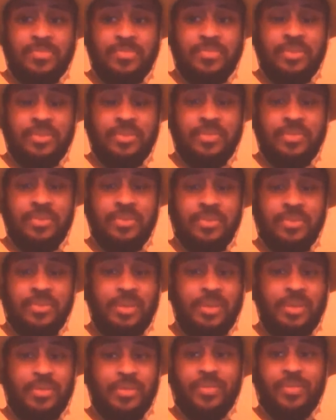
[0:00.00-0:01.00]
preview
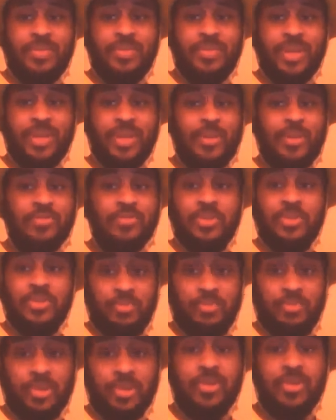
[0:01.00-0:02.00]
uh, video.
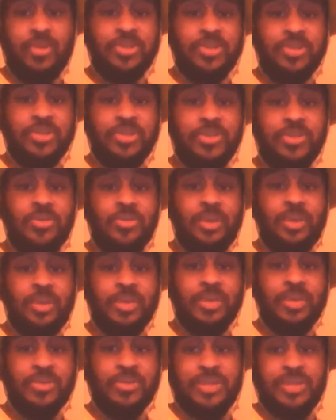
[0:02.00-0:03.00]
It should show up
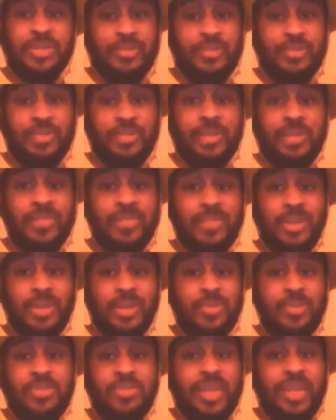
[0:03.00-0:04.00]
as a 7-minute
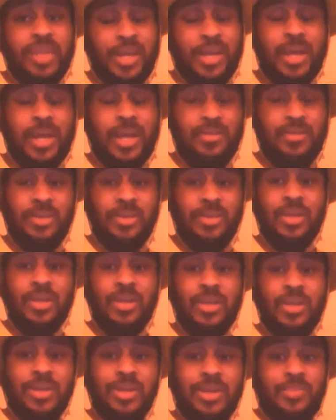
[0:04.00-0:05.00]
video. Check it out.
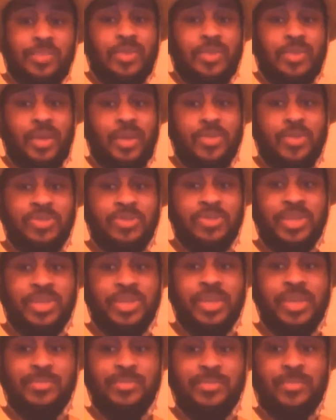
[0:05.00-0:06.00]
If you like what you
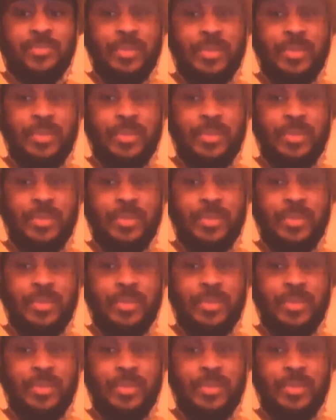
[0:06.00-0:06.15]
see,